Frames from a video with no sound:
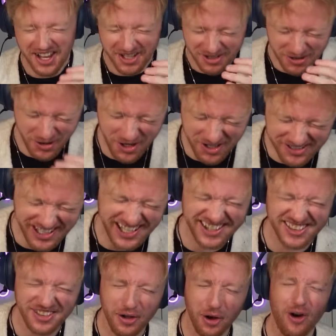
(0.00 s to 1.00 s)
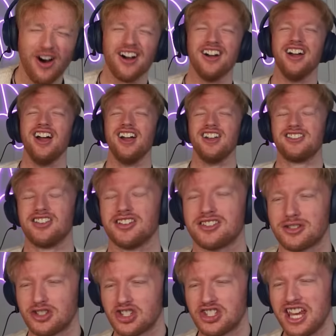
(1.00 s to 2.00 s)
You did not
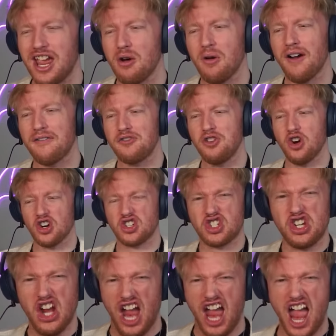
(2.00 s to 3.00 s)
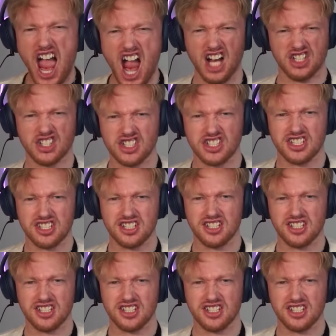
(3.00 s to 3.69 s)
just say with your chest,